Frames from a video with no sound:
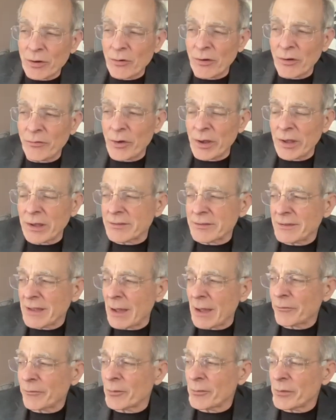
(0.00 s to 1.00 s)
if we can
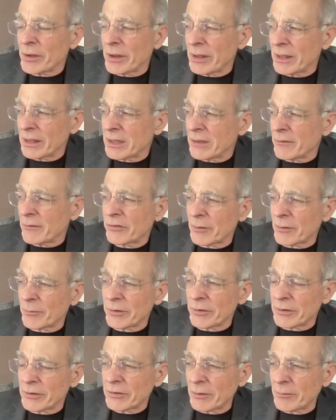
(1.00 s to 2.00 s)
stop for a minute and give some
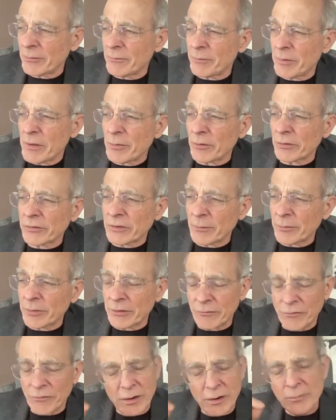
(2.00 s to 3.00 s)
people
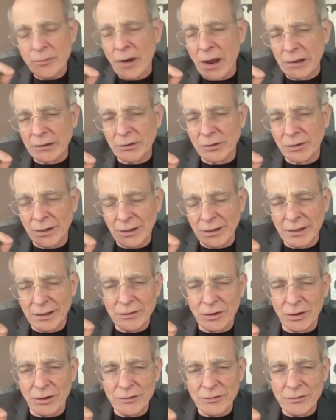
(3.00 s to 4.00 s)
something very practical. I like to
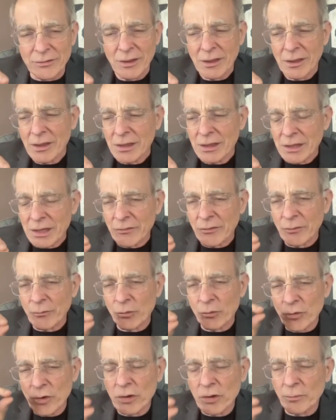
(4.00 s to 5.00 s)
always give them
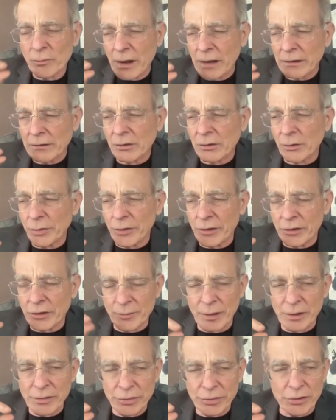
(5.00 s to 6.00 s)
real practical things.
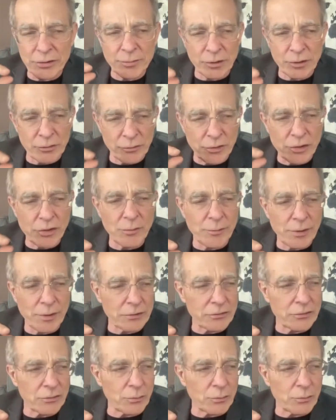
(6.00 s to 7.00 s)
My third book,
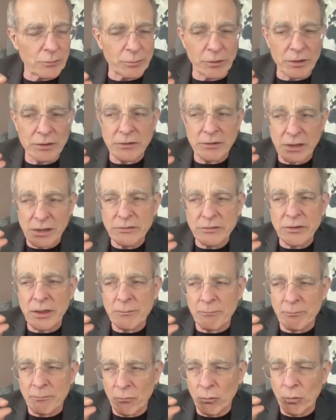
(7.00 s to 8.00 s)
Rehumanizing the Workplace, is a
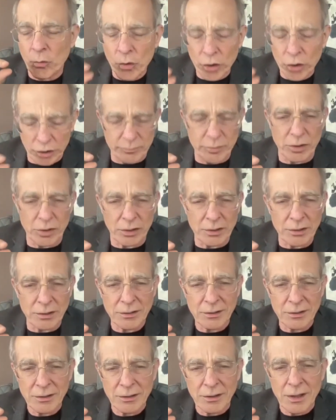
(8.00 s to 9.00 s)
workbook,
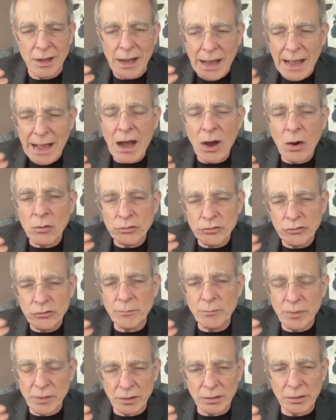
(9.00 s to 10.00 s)
how to
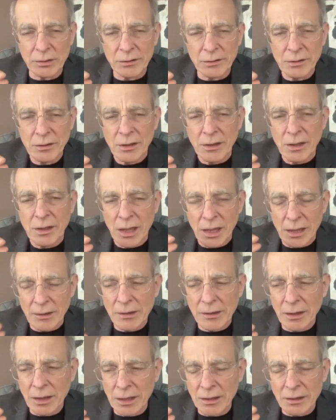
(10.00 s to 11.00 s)
build
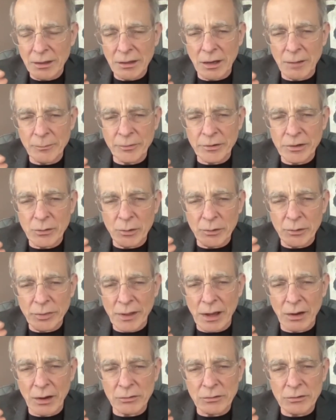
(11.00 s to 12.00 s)
a company
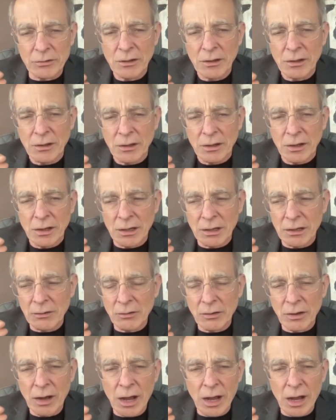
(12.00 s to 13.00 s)
without
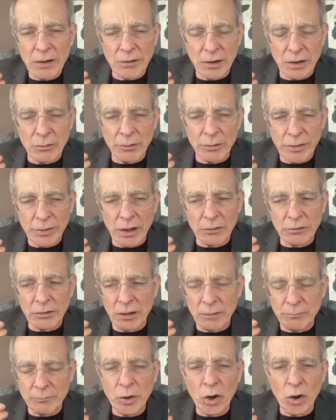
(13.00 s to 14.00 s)
hierarchy, without
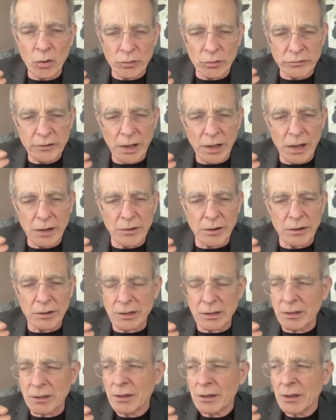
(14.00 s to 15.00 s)
imposed
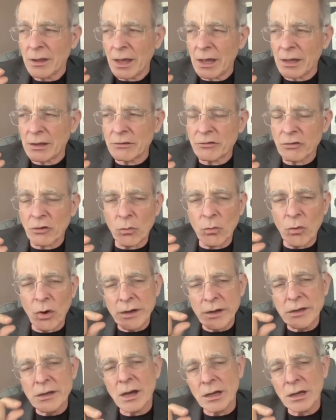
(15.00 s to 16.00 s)
hierarchy. And so
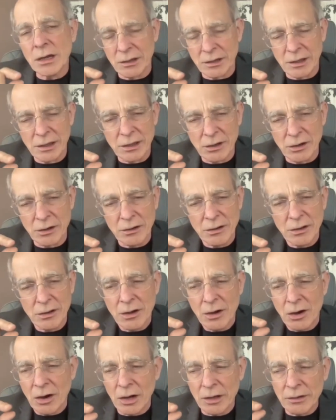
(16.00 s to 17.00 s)
one nugget here
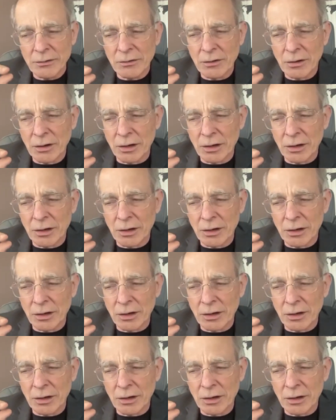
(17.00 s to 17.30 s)
on